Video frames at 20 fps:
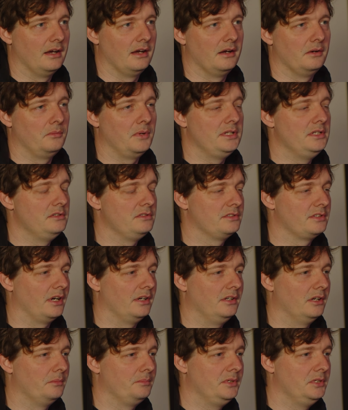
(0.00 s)
When you sign
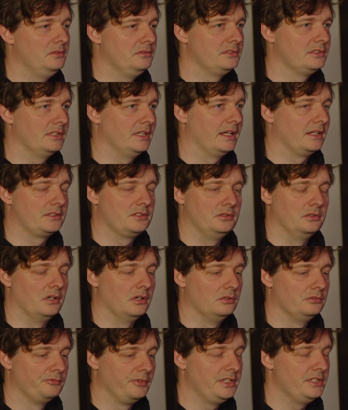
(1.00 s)
up, you select your
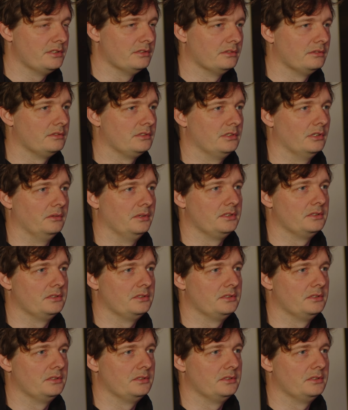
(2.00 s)
own region. So it's